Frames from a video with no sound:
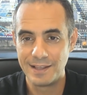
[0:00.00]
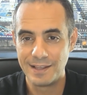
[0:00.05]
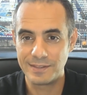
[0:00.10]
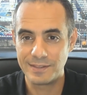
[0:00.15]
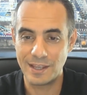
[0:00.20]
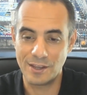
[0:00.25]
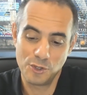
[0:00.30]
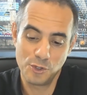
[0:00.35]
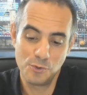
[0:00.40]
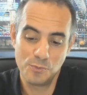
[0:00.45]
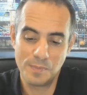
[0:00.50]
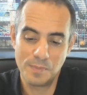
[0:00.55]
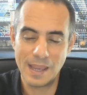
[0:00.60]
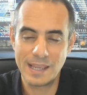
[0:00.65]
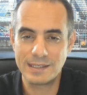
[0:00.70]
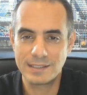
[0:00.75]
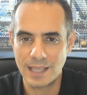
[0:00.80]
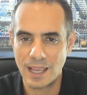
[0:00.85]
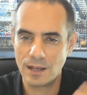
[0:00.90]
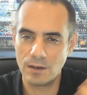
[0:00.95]
Now you may
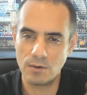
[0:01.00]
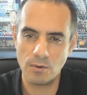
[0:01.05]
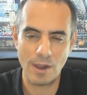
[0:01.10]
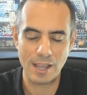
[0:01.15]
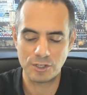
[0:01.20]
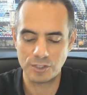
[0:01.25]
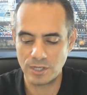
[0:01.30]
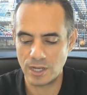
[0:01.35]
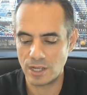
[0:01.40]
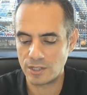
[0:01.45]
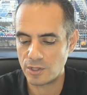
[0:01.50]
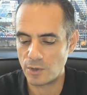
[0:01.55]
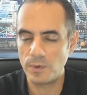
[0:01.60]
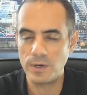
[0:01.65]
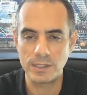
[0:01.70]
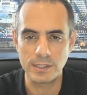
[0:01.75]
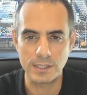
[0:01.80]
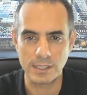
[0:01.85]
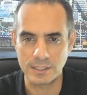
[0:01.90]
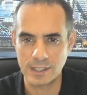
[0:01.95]
say, look, actually I don't want
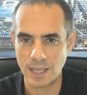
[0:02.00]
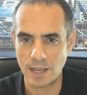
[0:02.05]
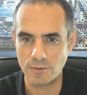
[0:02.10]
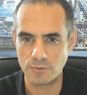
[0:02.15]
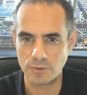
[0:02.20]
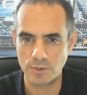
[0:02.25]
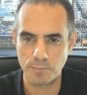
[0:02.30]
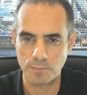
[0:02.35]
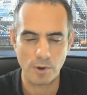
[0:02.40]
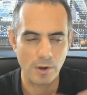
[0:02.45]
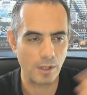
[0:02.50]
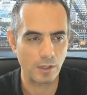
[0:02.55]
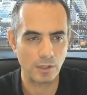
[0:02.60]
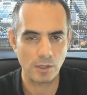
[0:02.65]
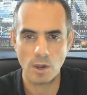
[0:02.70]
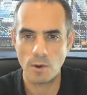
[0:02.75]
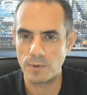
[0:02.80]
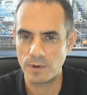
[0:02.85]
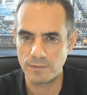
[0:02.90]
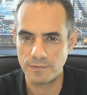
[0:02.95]
a discounted product,
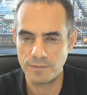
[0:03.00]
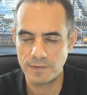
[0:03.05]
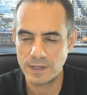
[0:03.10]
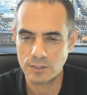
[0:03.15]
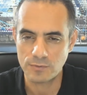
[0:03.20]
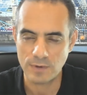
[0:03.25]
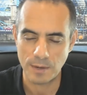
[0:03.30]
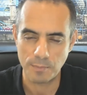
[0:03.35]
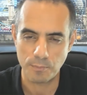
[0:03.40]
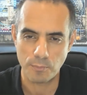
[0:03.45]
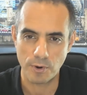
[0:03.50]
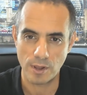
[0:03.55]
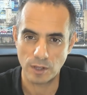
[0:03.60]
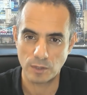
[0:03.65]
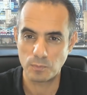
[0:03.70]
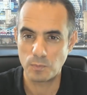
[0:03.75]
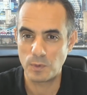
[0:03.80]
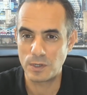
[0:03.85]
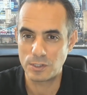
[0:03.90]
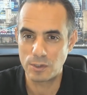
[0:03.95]
I want a fixed rate product,
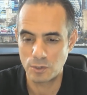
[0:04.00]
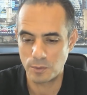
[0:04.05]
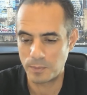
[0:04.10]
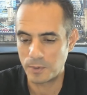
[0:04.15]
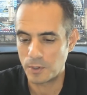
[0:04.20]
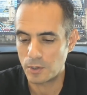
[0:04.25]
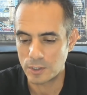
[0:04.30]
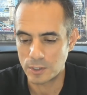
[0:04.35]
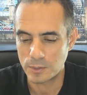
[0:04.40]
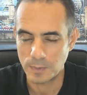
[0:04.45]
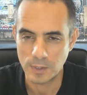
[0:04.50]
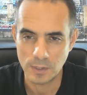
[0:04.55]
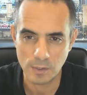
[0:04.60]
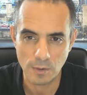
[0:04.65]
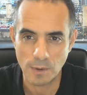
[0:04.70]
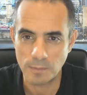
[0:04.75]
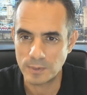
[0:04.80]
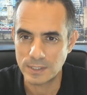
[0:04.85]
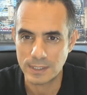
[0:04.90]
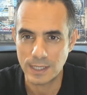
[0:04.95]
which to be honest with you, I
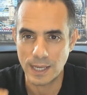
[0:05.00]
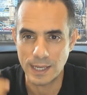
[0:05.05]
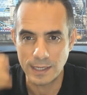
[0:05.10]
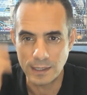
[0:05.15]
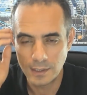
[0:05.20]
would say